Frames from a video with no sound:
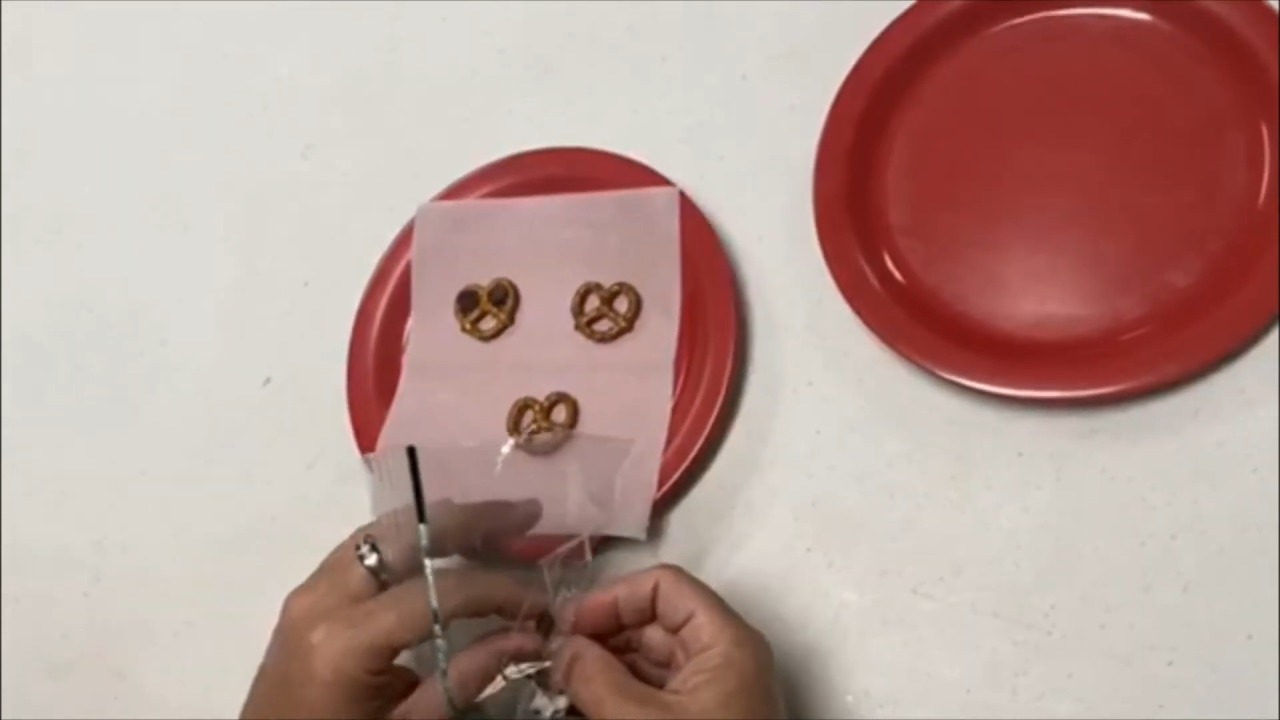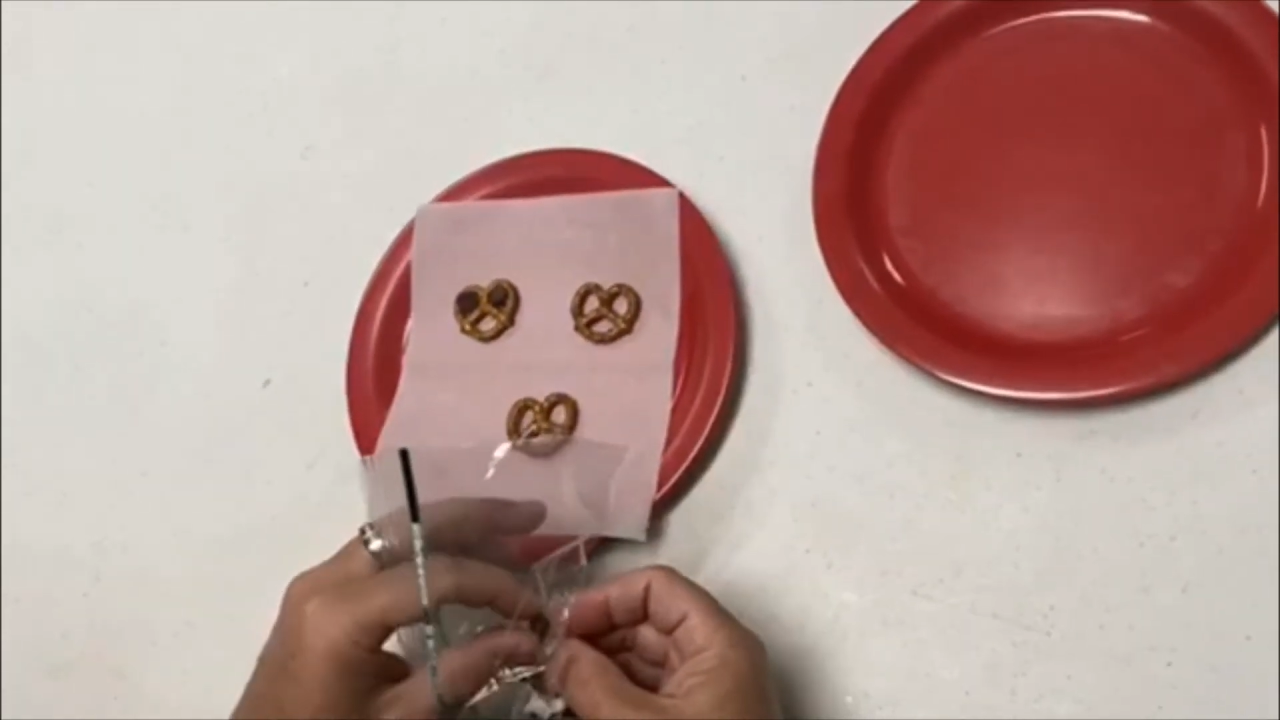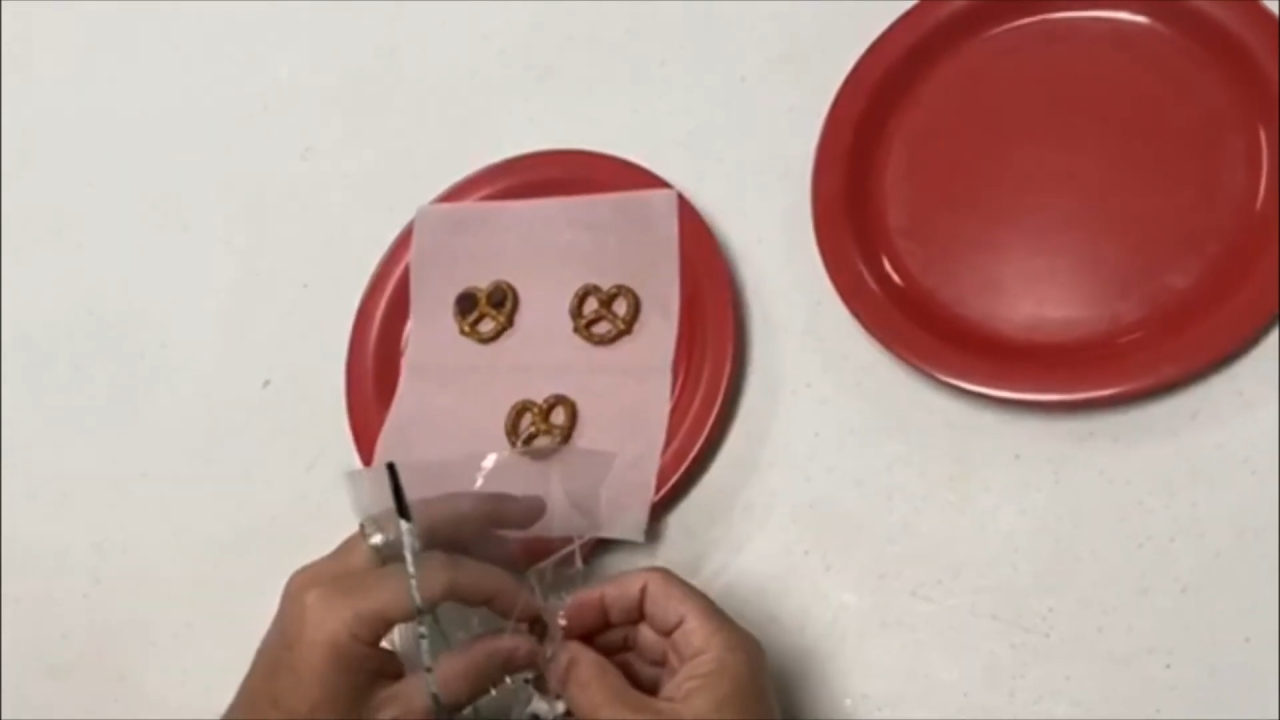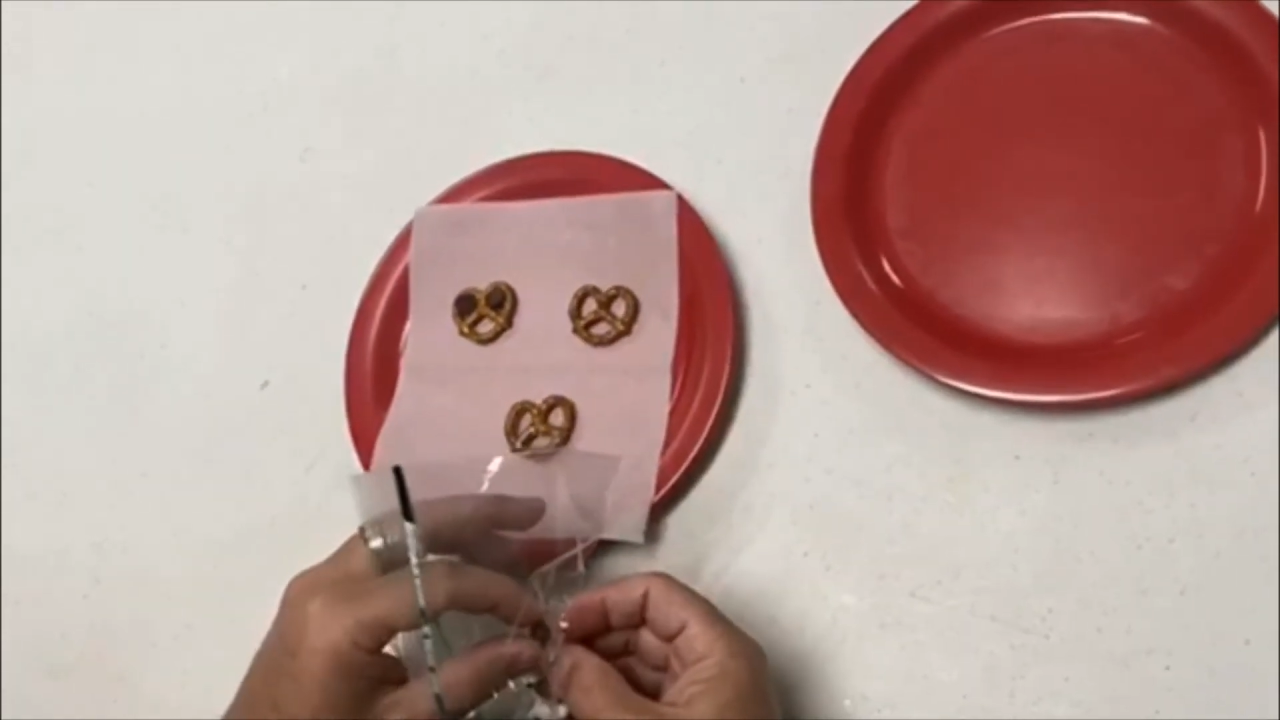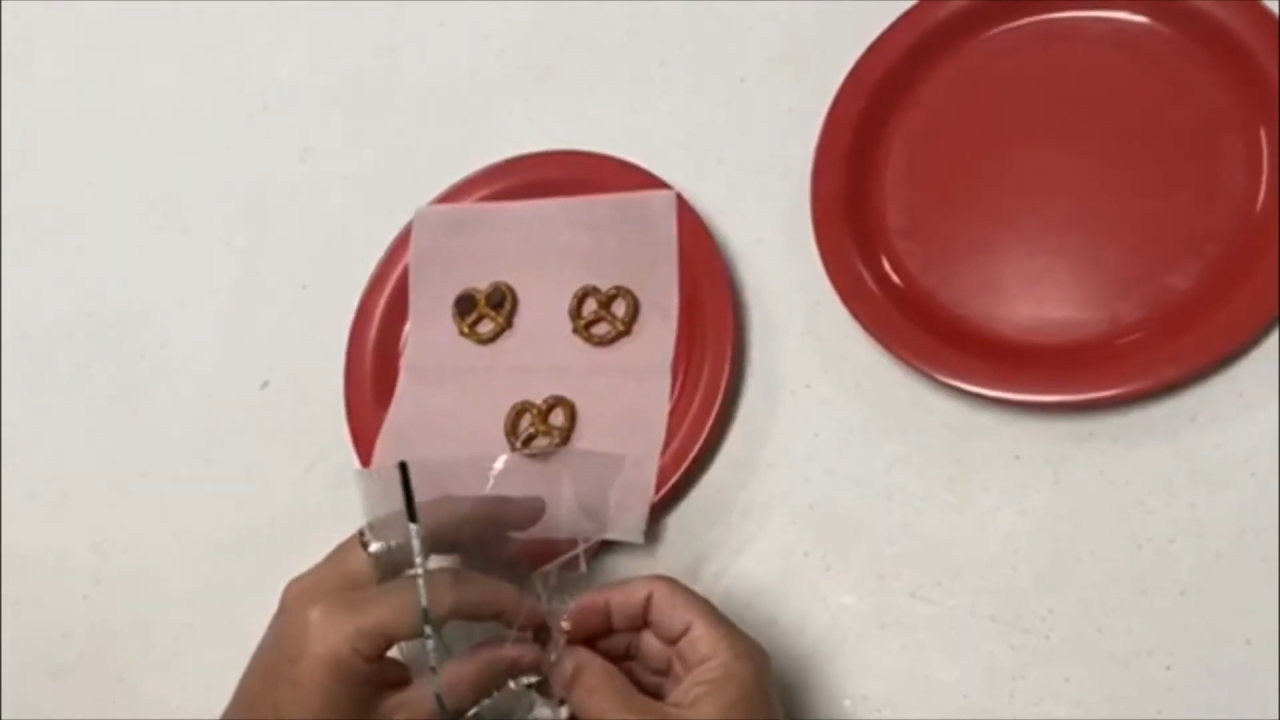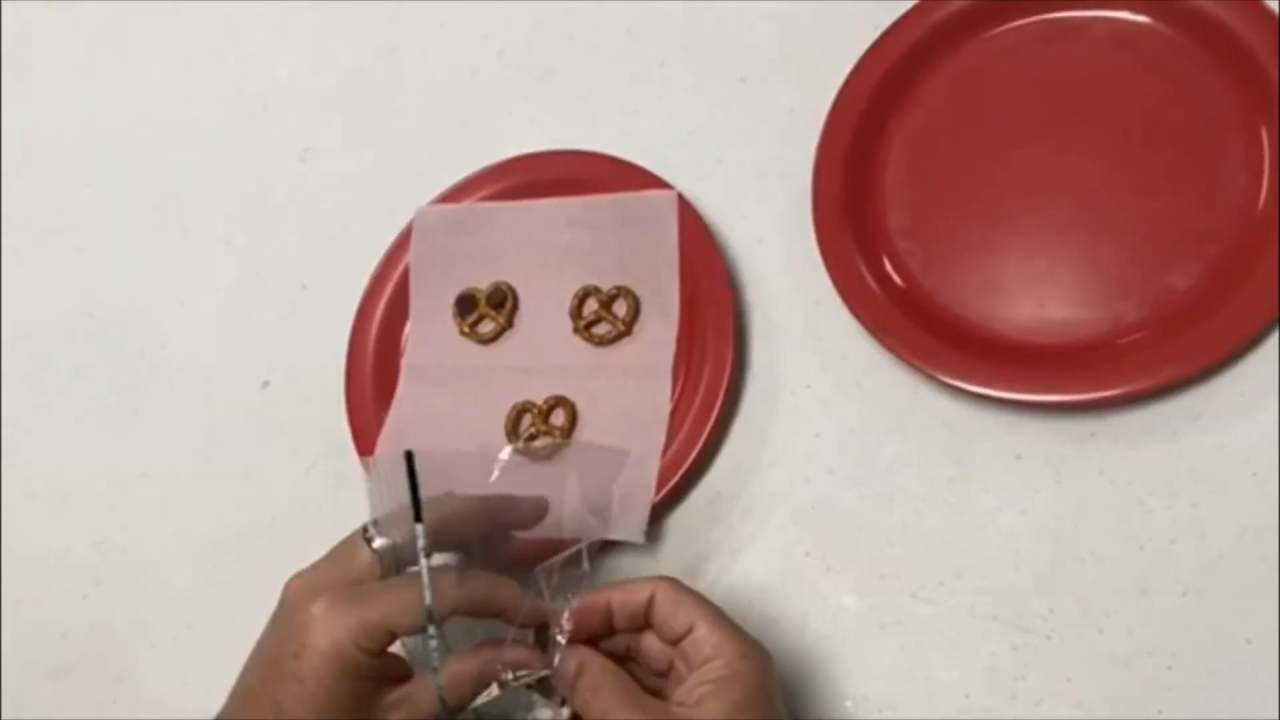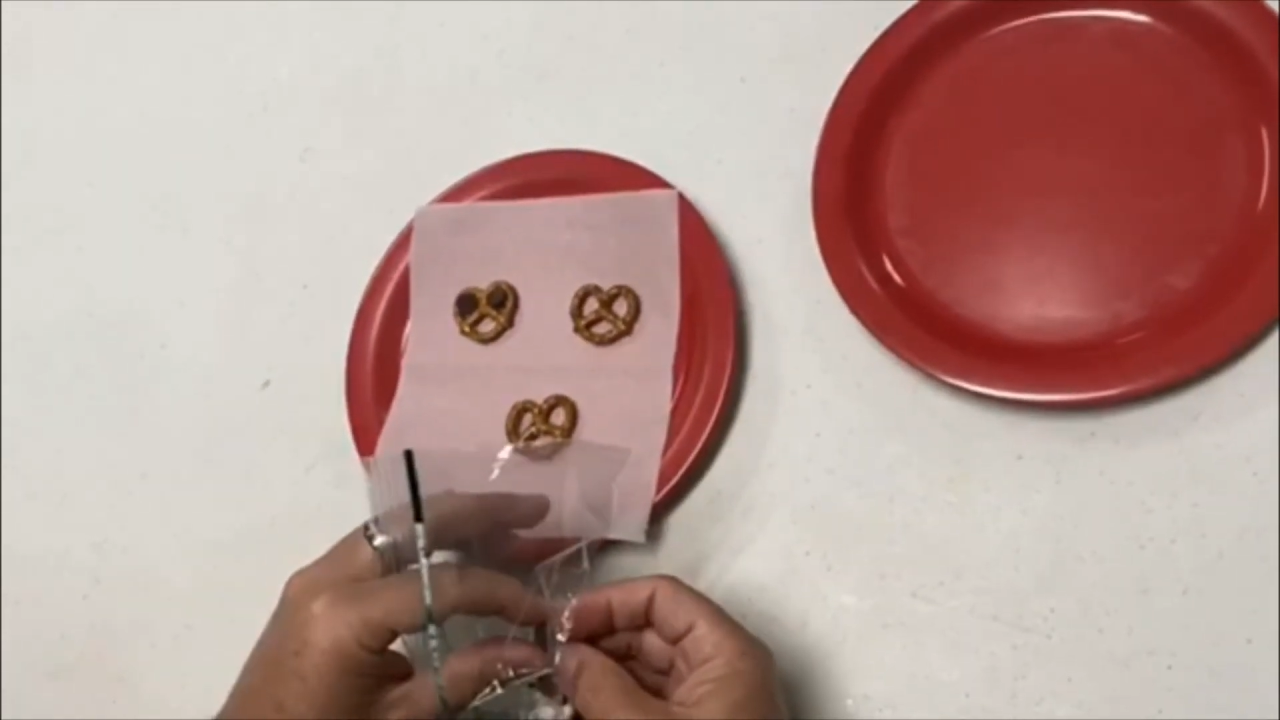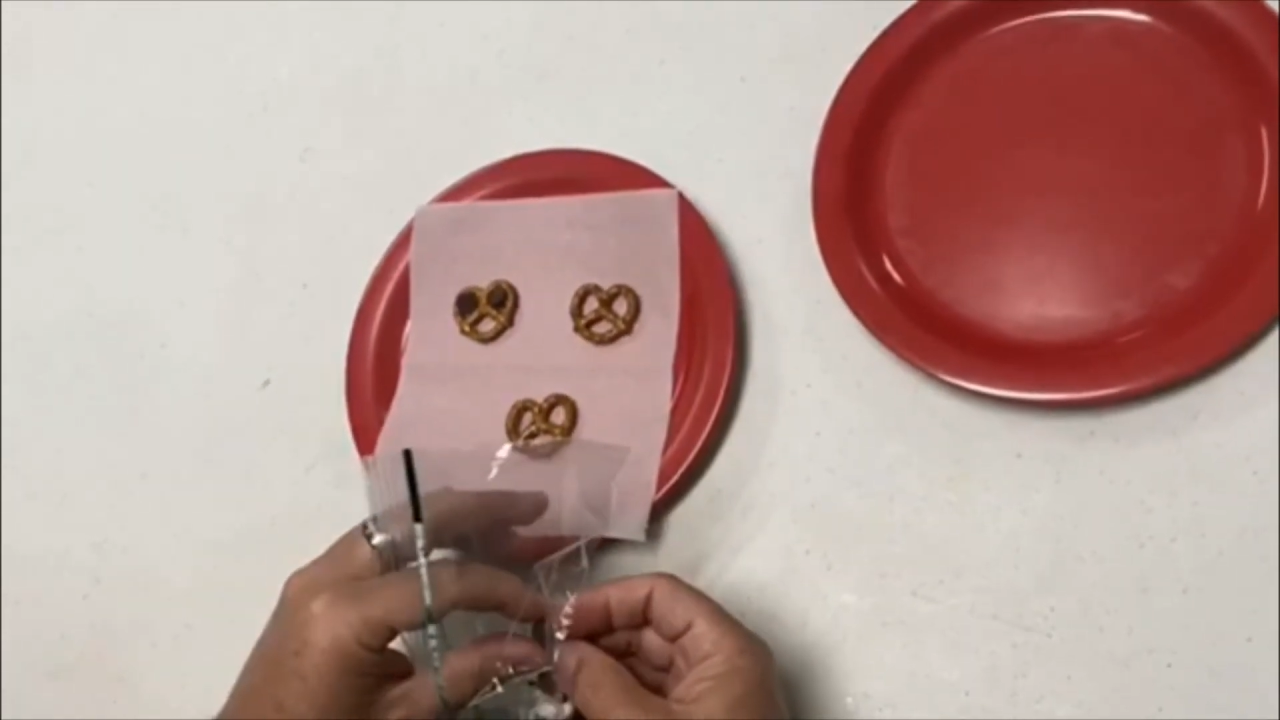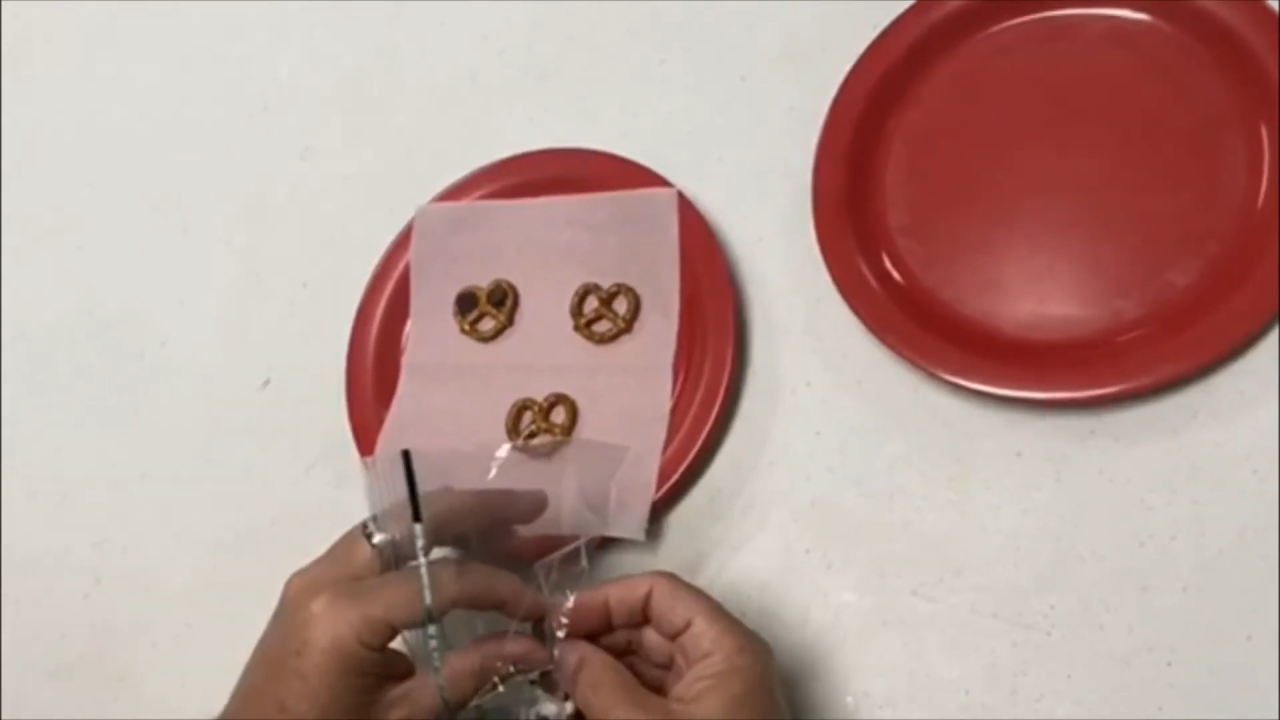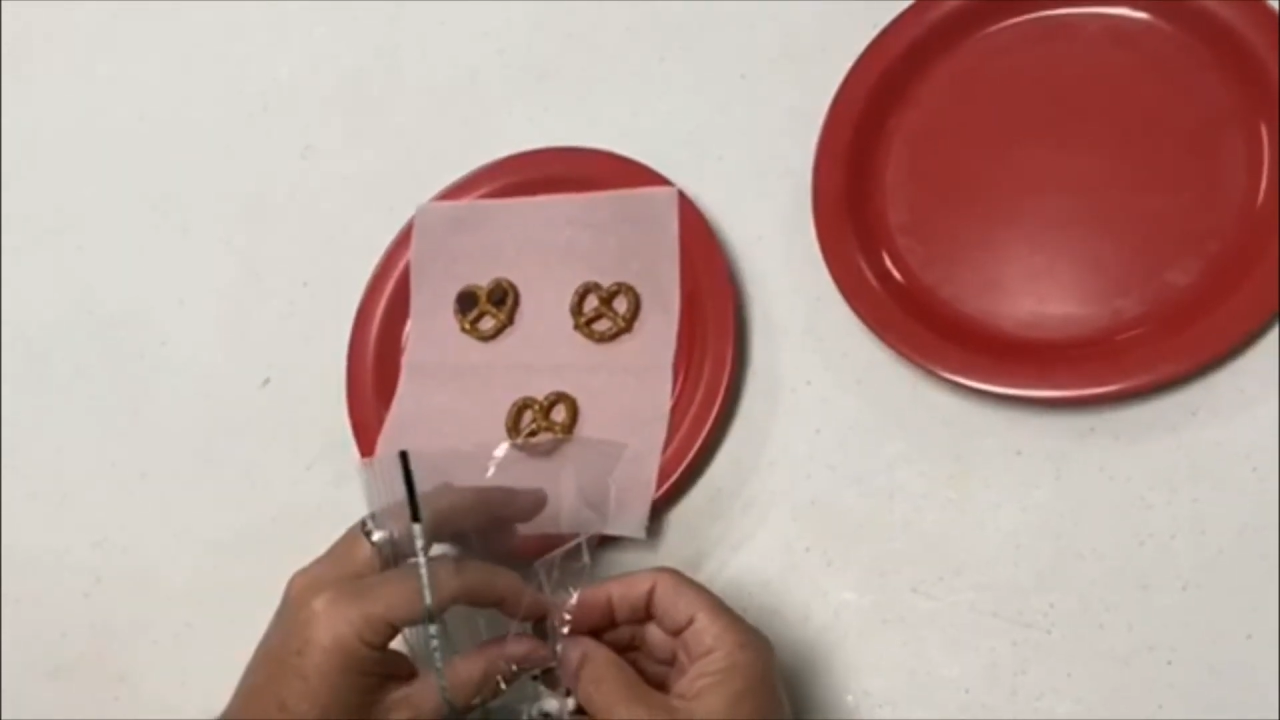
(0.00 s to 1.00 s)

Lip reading: two